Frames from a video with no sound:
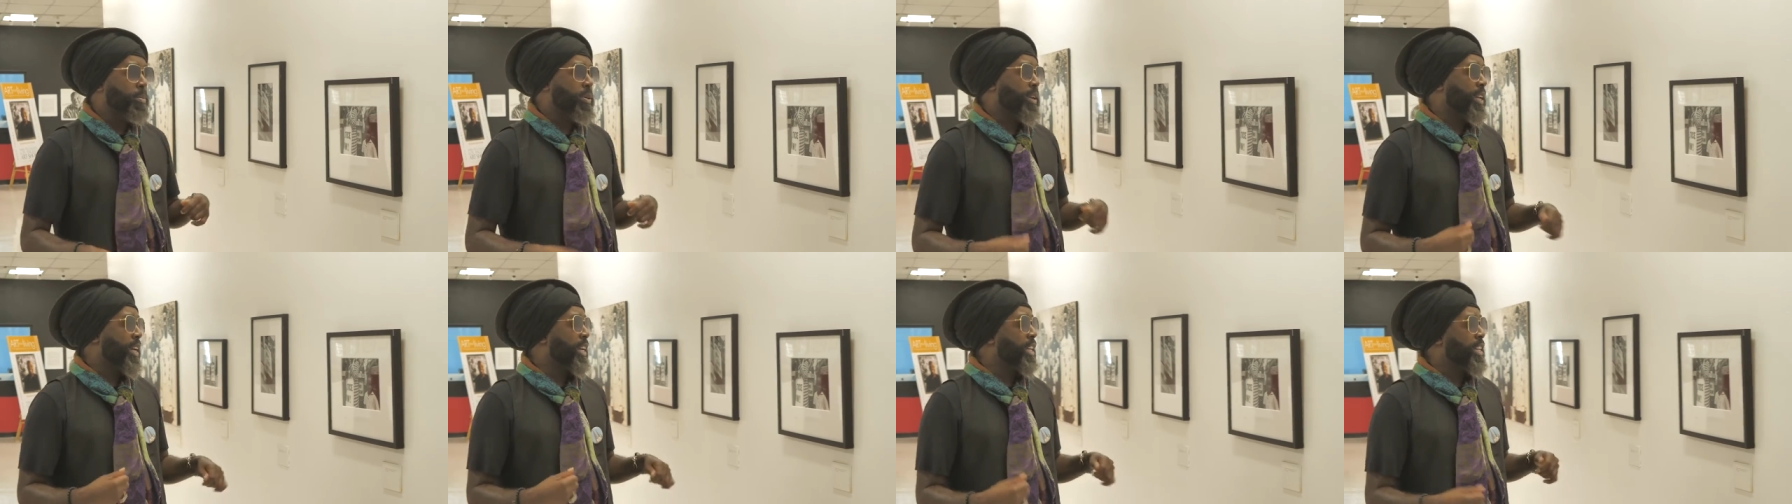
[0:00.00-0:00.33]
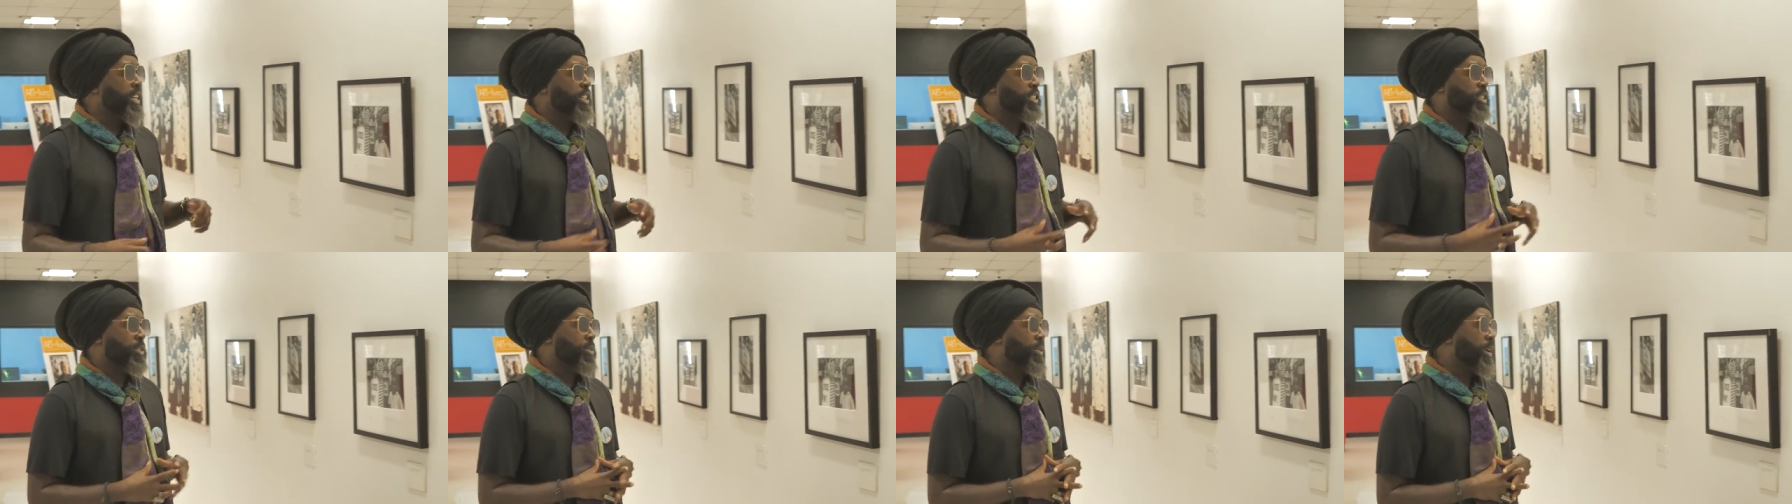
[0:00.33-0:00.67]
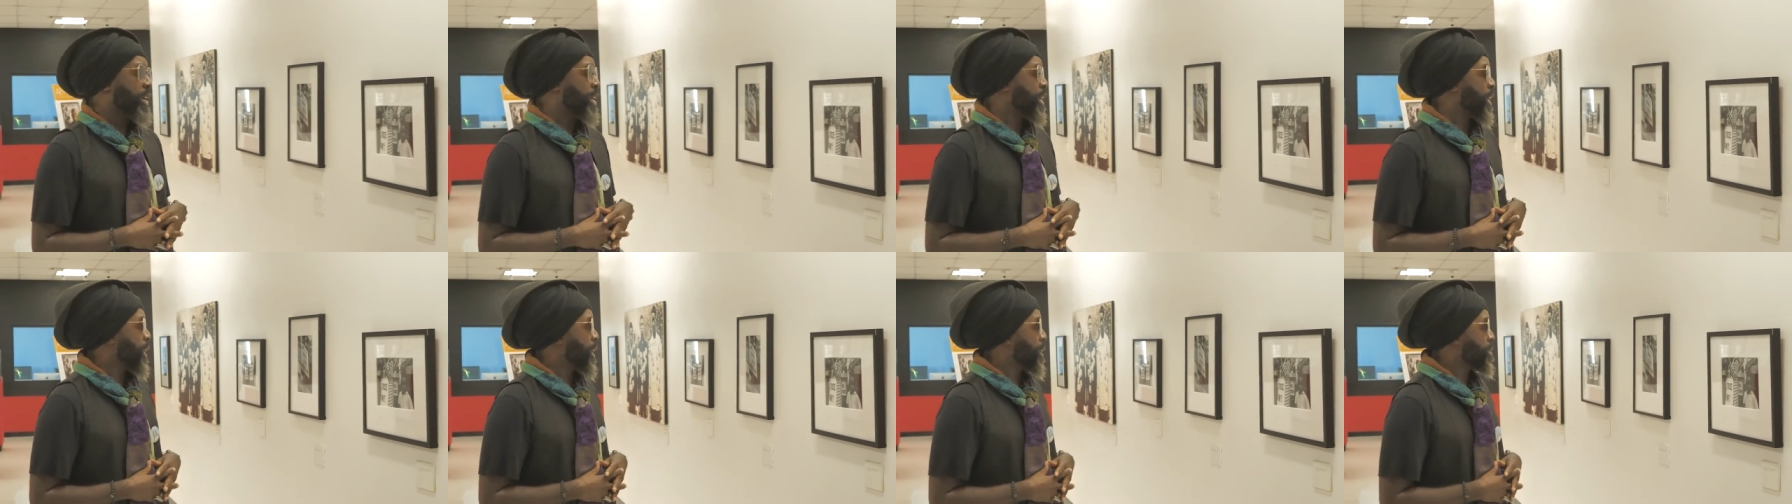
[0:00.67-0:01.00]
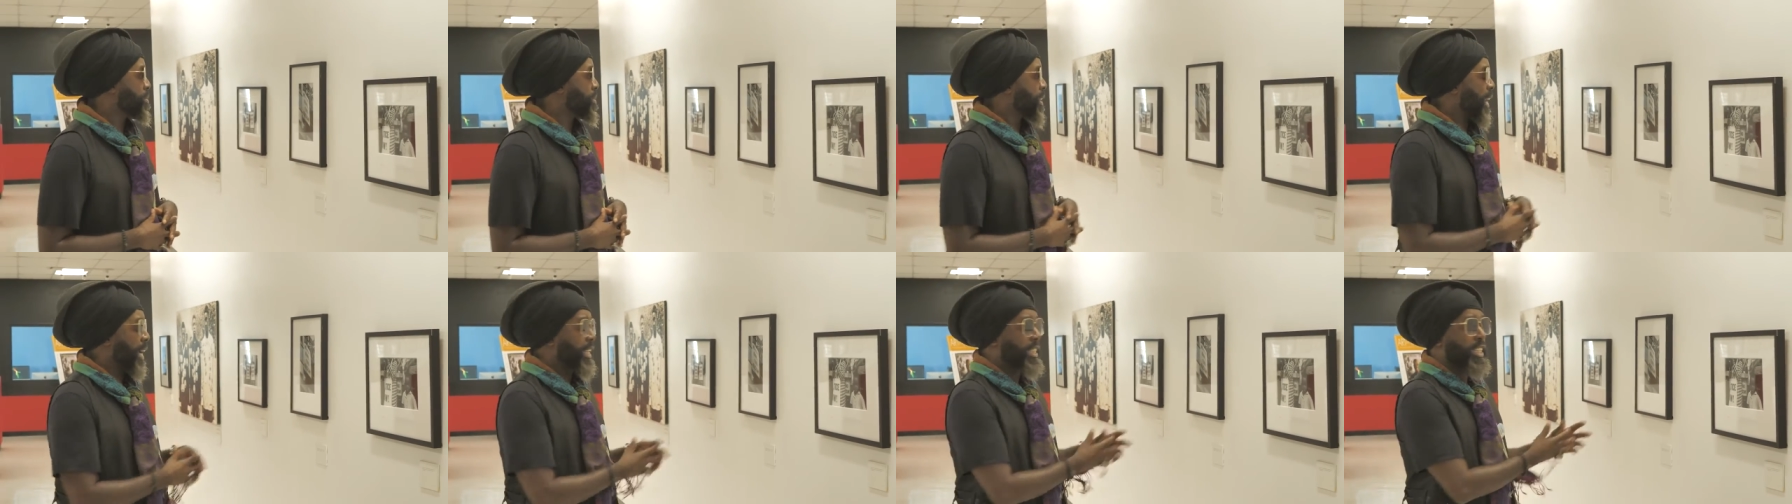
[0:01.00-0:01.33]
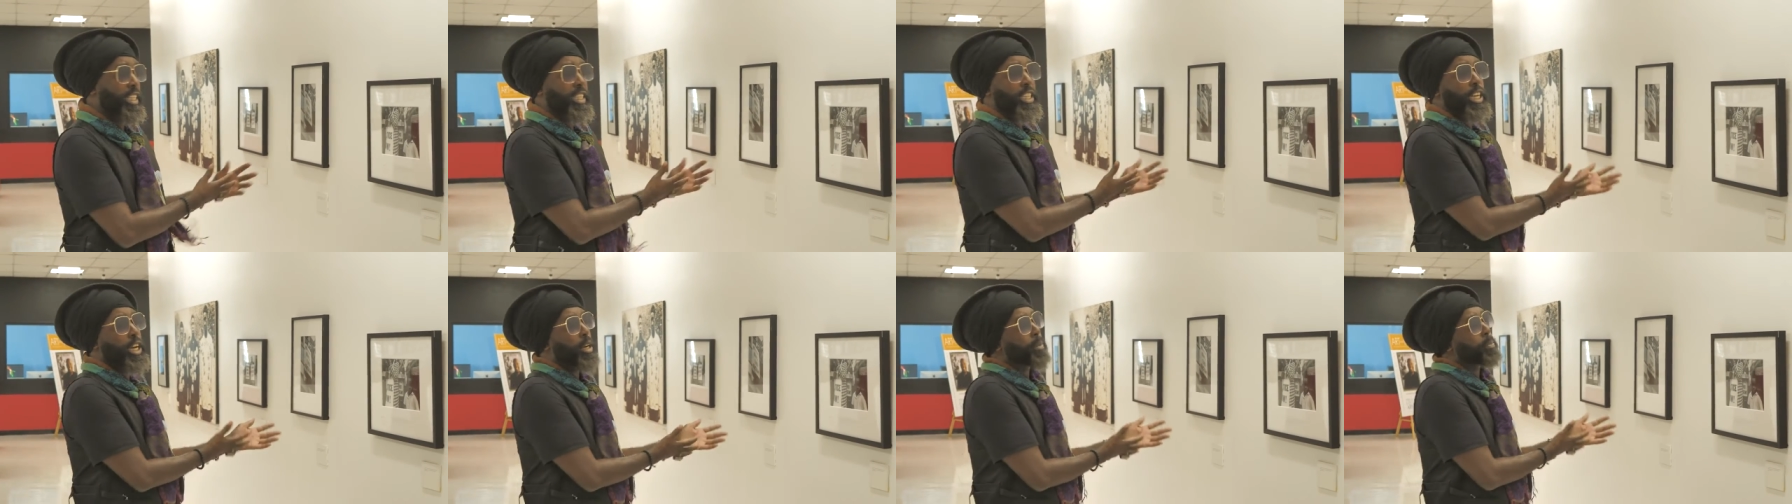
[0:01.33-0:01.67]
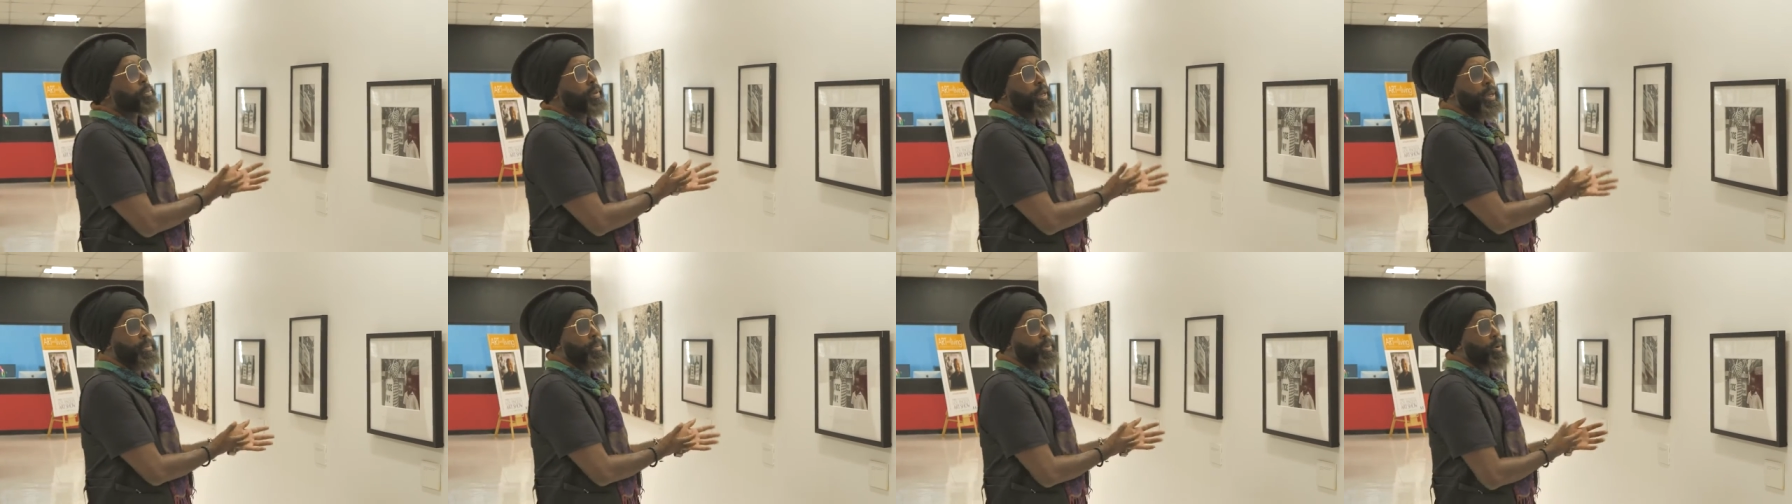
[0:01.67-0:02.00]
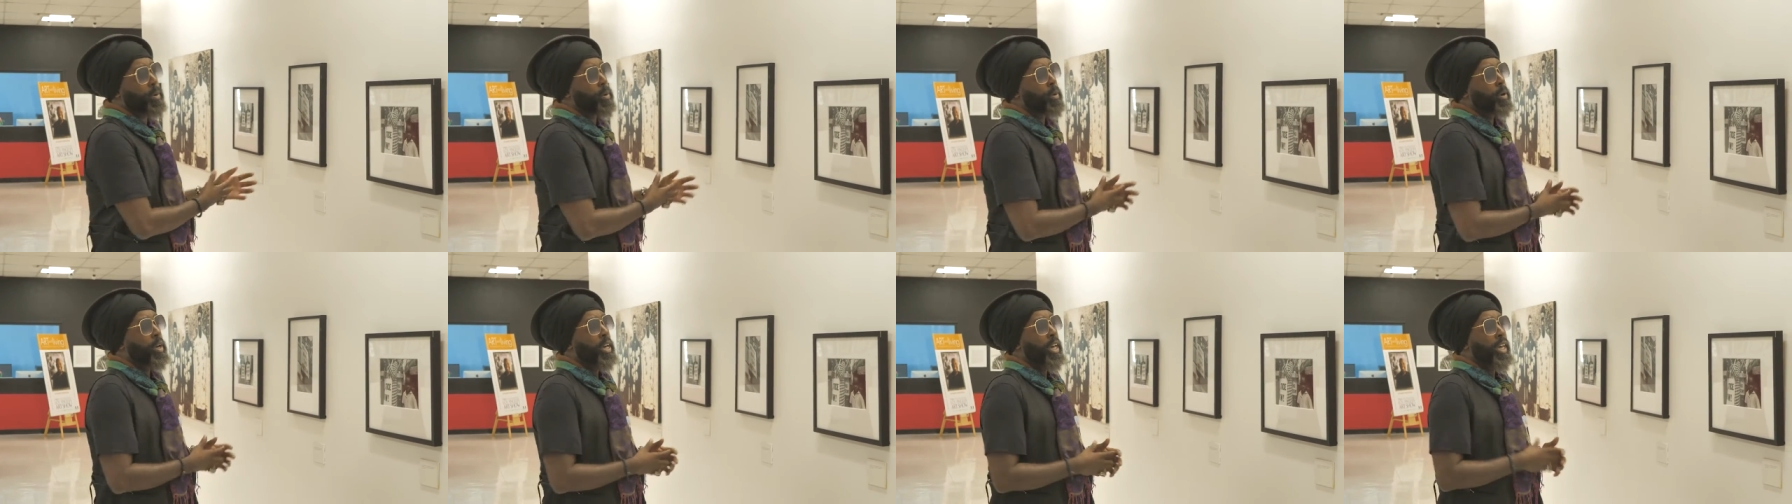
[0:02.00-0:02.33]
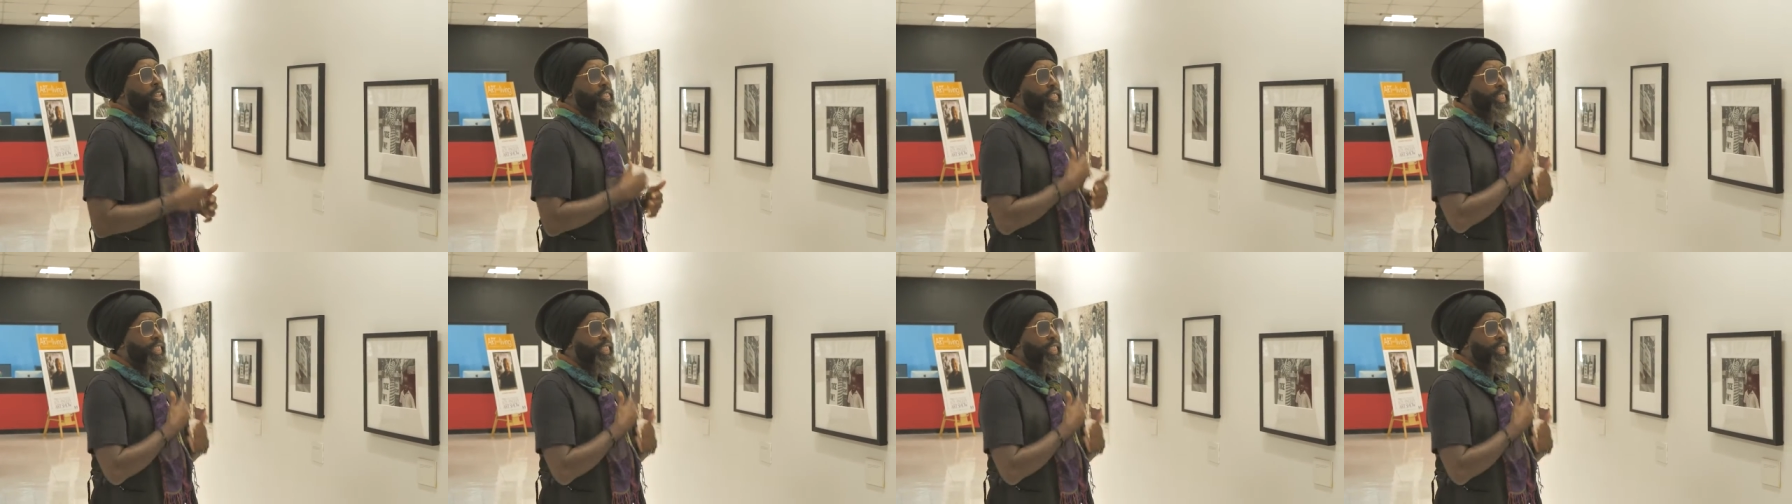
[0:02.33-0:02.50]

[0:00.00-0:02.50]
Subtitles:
playing the drums. Like the young people,